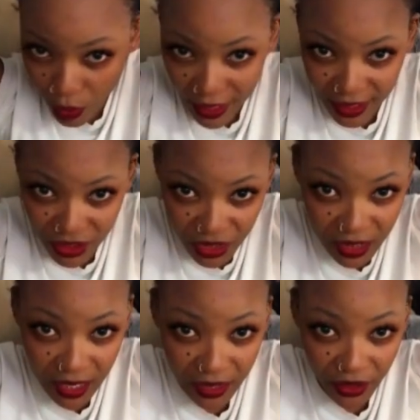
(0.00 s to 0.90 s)
Like just
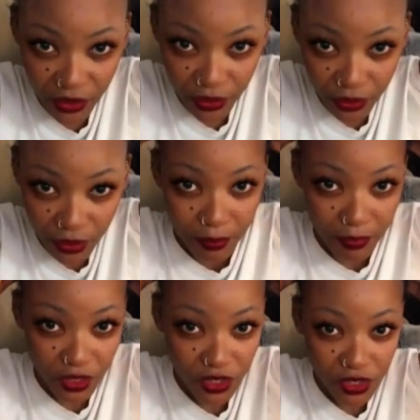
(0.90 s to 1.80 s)
kind of, you know,
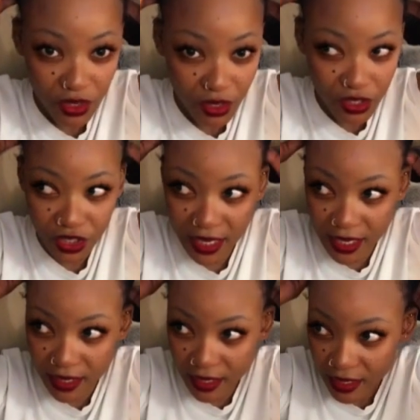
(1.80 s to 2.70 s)
massage
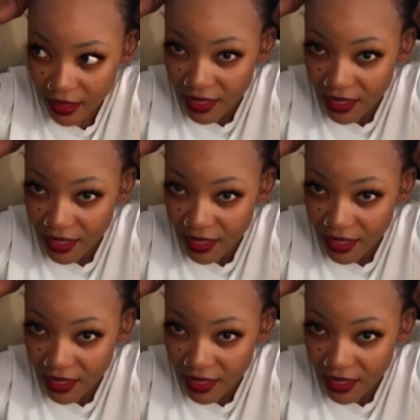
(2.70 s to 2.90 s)
in